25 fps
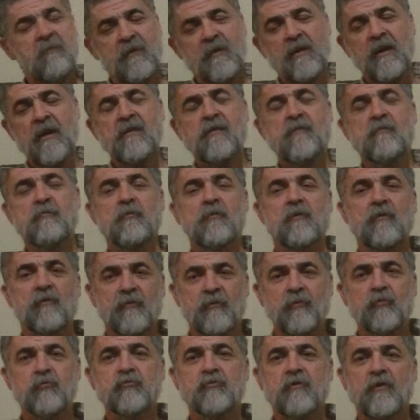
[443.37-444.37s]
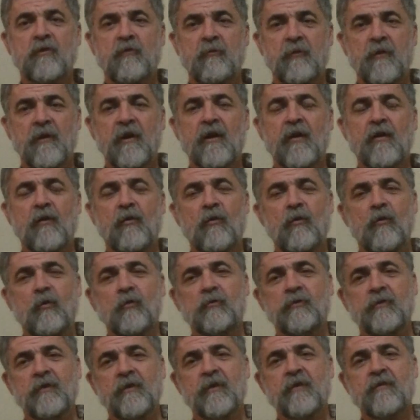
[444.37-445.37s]
That's usually when I
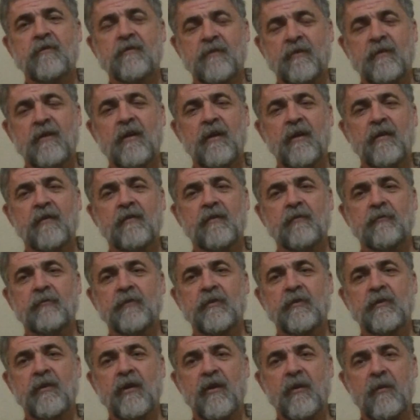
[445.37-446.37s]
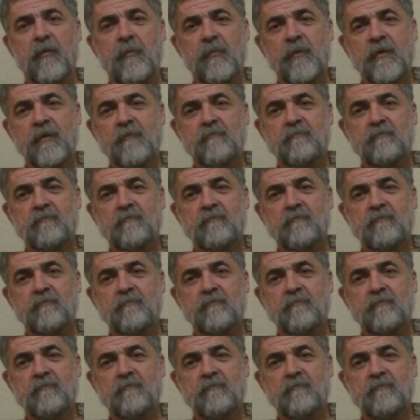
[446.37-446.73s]
call it, it's the end of the therapy.